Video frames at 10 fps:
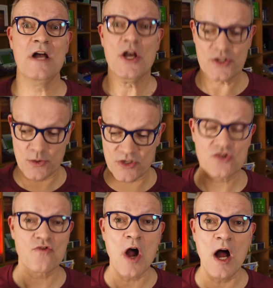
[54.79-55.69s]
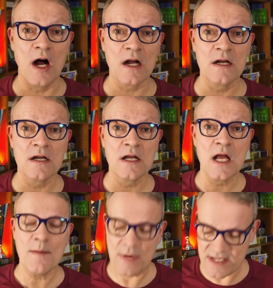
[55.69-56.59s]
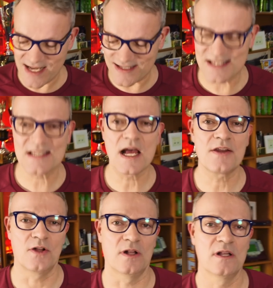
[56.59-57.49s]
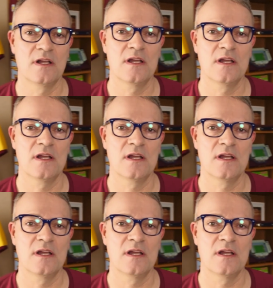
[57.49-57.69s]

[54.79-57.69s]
So strong, but yet subtle.